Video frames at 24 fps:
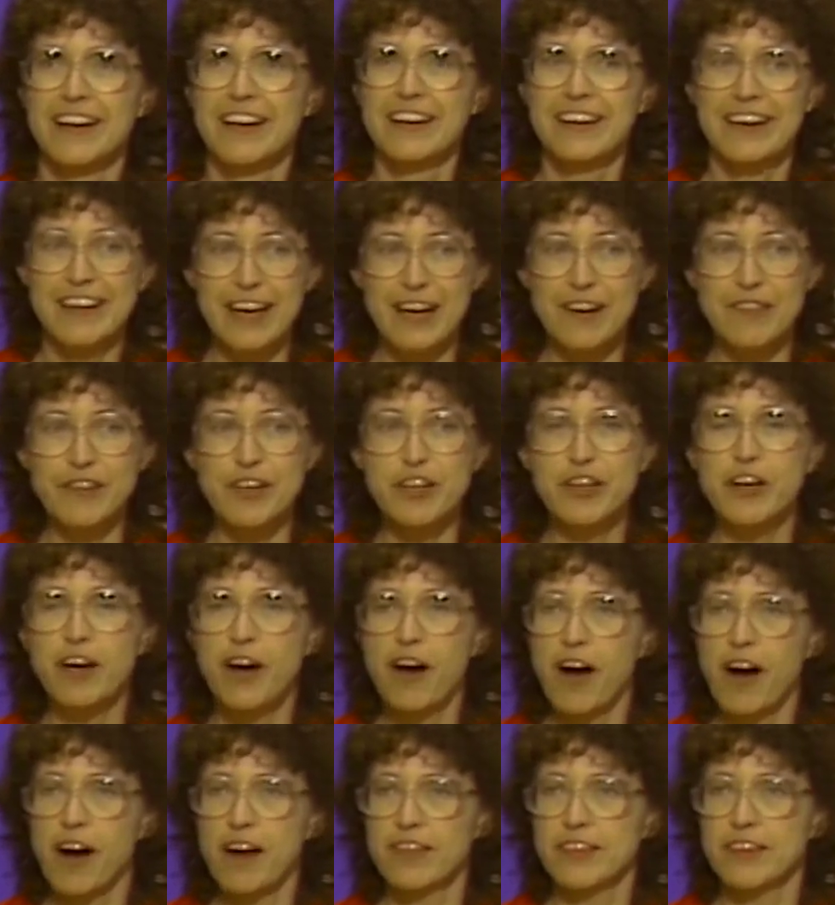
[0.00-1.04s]
The
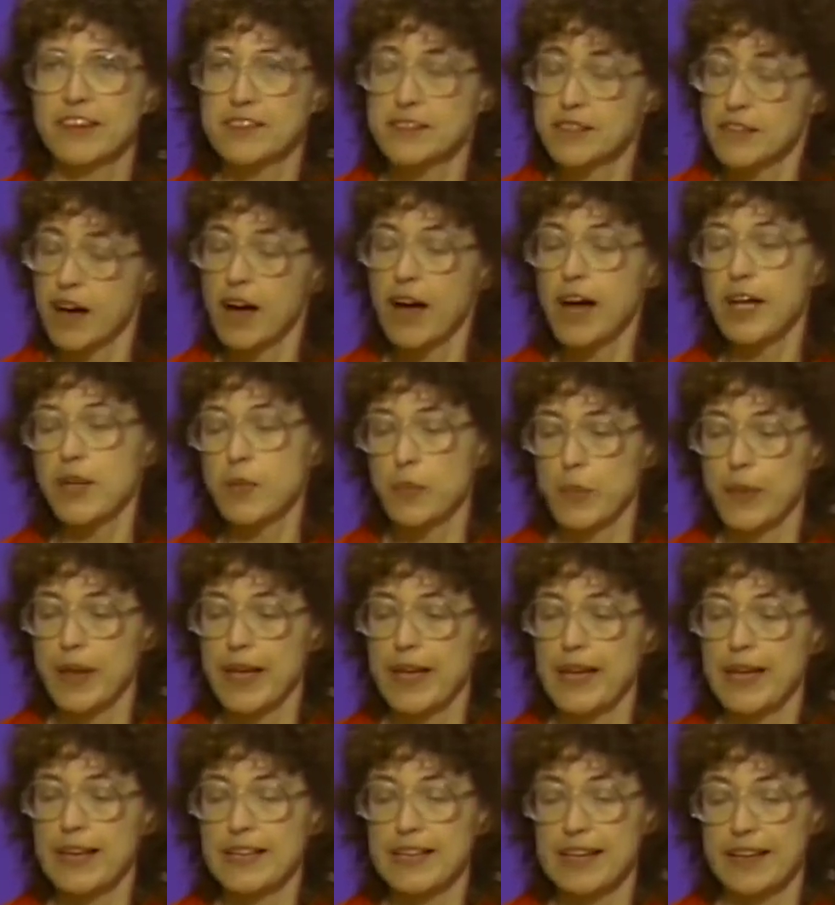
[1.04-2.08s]
avant-garde that's got it
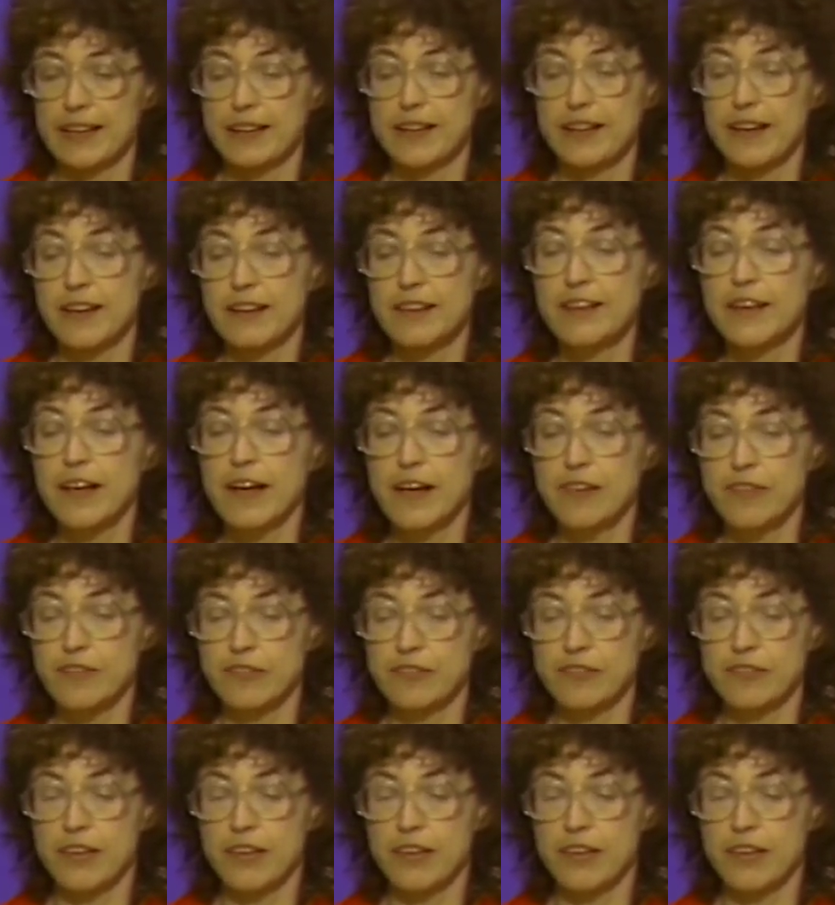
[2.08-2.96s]
made and got enough